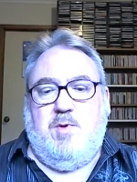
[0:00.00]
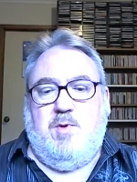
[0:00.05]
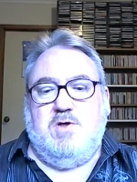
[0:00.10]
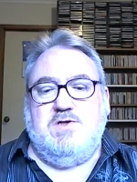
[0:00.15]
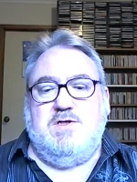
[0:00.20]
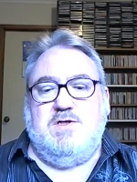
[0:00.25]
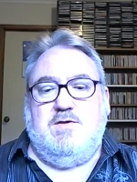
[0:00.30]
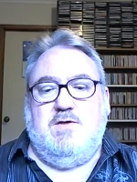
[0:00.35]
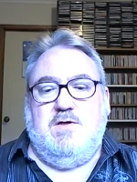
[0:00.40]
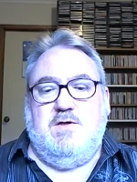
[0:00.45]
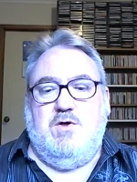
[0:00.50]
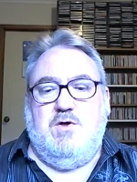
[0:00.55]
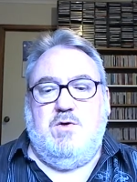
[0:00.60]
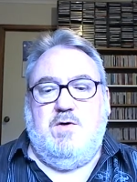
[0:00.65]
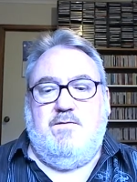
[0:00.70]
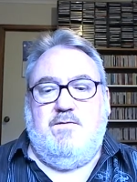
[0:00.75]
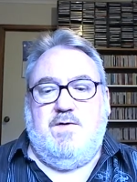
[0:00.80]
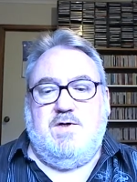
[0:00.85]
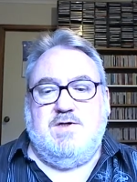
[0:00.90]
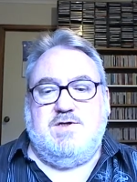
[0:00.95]
posit the
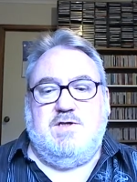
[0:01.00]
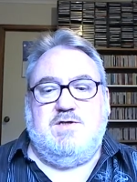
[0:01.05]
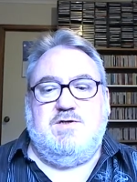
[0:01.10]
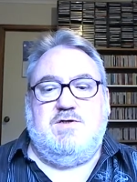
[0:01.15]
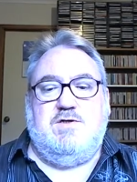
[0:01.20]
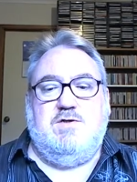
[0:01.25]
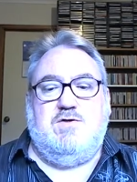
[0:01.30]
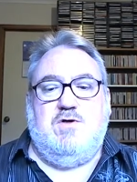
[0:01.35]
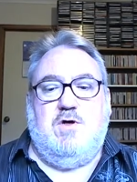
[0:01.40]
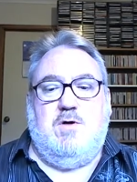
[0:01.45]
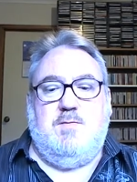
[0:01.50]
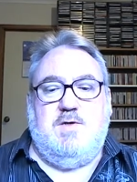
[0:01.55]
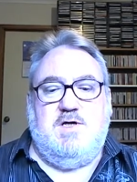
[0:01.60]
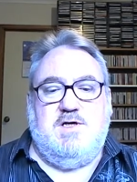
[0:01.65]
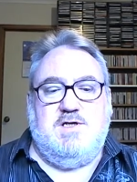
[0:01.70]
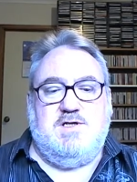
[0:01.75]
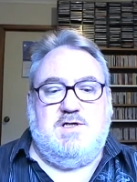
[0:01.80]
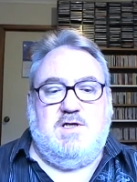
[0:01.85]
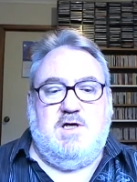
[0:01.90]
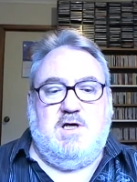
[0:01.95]
universe as
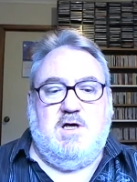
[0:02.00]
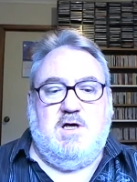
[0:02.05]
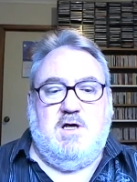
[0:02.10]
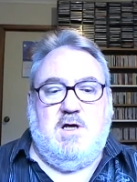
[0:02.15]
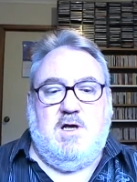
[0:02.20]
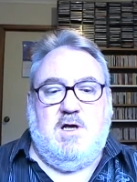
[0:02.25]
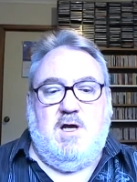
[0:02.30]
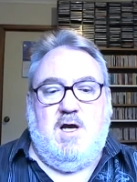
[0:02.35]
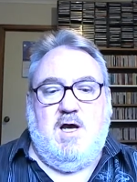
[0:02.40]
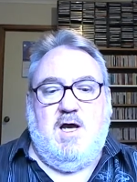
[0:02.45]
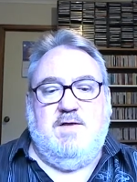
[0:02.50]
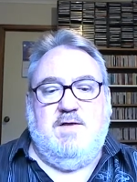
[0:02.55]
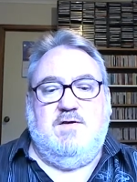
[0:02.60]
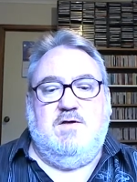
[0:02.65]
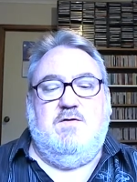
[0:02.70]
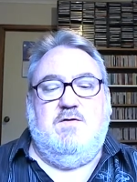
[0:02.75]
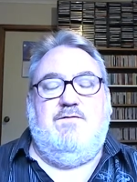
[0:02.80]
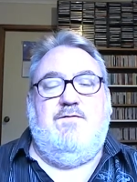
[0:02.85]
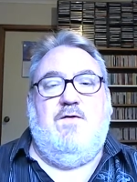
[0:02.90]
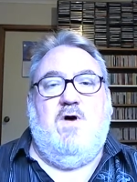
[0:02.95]
deterministic and the
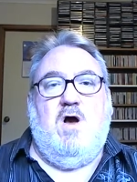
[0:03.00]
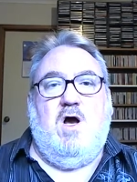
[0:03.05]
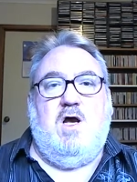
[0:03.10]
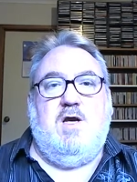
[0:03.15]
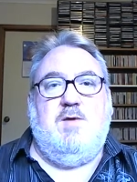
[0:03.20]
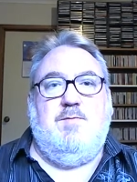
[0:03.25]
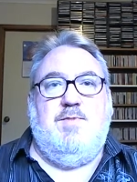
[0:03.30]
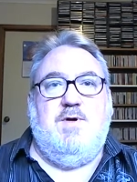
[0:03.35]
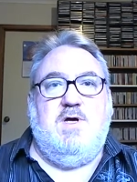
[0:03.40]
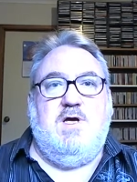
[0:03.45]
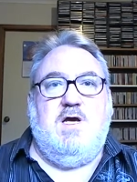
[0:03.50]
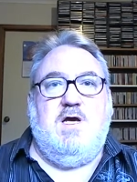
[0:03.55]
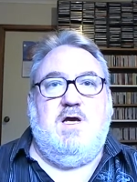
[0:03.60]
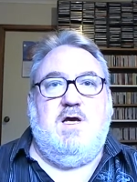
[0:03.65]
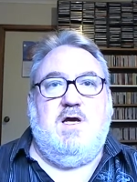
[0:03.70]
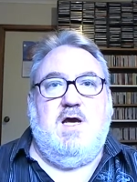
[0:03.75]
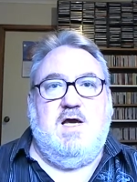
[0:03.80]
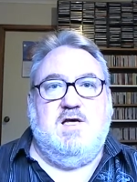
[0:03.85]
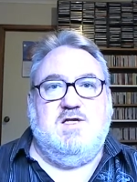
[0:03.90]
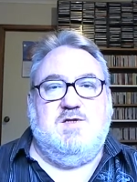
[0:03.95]
define
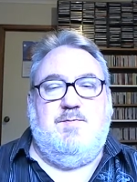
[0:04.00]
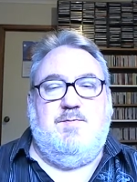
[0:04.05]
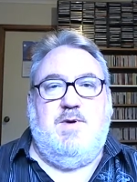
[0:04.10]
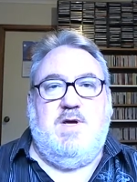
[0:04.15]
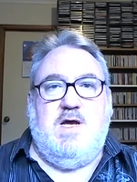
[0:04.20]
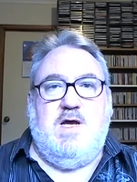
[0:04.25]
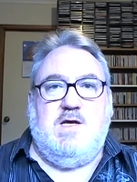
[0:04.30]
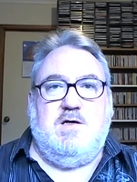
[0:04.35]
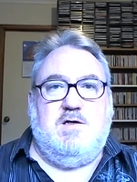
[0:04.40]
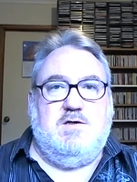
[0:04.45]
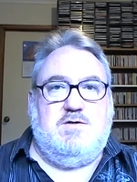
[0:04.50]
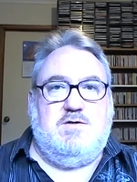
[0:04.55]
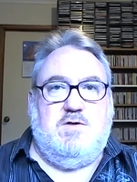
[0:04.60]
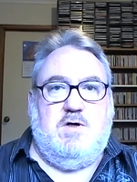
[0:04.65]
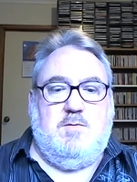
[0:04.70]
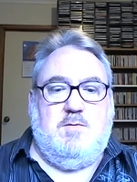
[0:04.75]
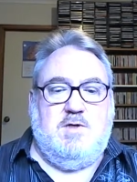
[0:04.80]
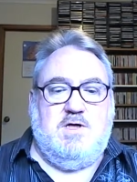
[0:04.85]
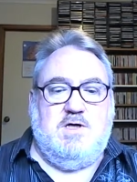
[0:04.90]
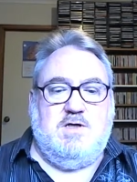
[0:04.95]
being as being
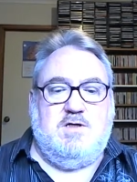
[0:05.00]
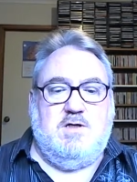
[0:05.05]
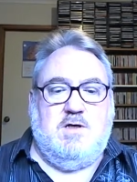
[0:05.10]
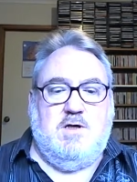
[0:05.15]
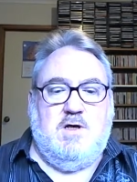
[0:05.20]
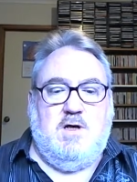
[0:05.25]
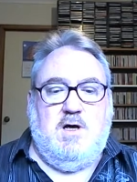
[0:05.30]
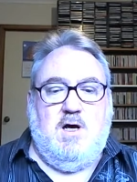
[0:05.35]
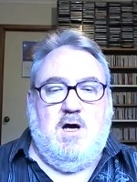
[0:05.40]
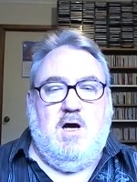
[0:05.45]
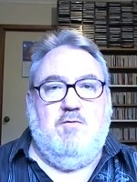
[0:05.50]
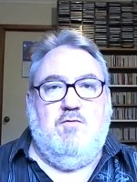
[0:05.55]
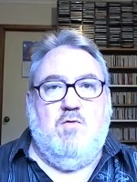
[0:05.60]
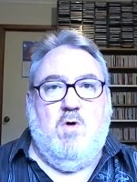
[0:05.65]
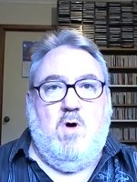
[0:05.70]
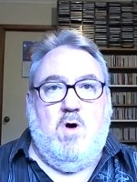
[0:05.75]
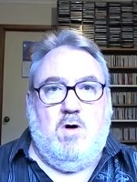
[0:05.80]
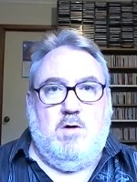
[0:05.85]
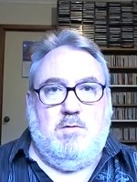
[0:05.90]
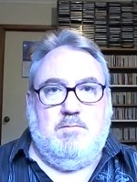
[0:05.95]
determinate are
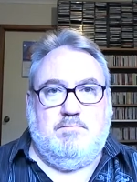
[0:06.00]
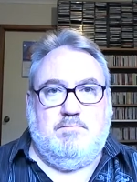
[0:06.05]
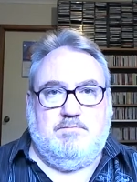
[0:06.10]
wrong.